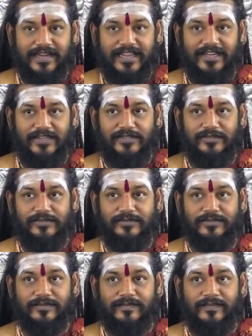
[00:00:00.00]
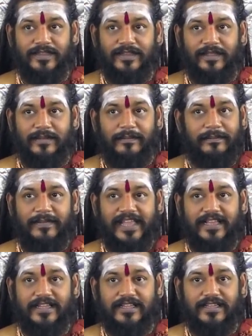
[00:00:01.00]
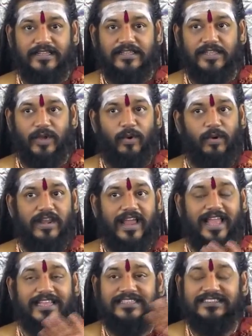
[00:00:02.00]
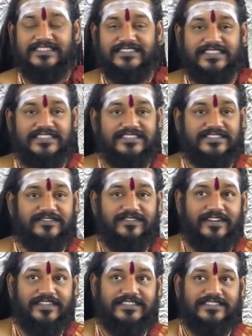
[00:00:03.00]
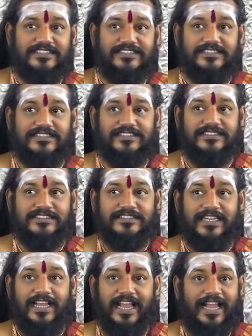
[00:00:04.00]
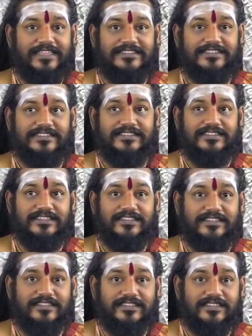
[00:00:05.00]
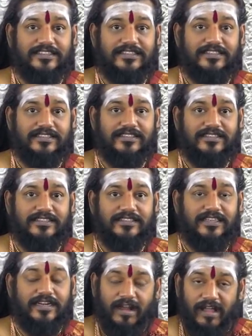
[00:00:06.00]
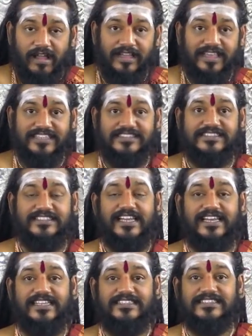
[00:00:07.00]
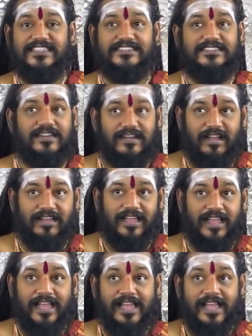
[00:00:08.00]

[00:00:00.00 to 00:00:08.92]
trying to make the whole Einstein's words as wrong, his theories as wrong.